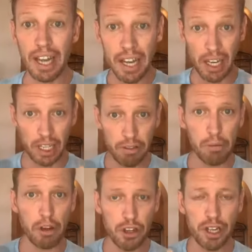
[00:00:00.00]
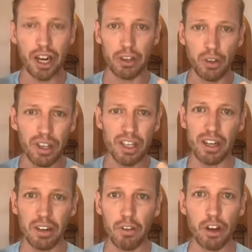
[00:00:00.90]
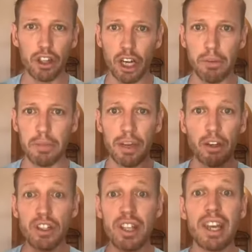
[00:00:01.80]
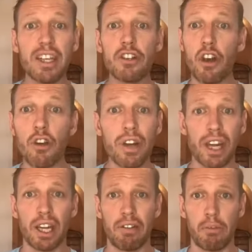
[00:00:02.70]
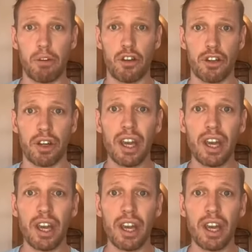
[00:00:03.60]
a negative emotion, and I do this in inverted commas because there is no negative emotion.